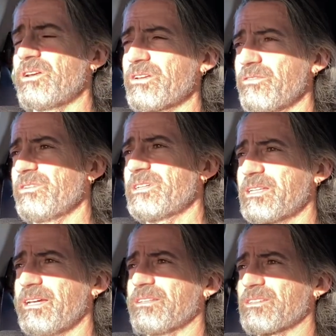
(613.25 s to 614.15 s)
degrees
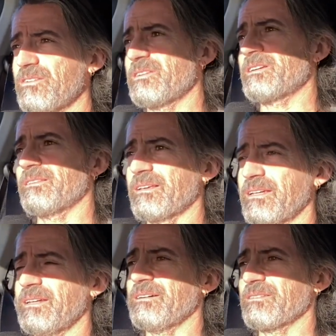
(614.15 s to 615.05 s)
outside at the
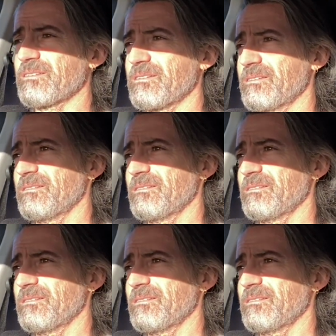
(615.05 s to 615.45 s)
house,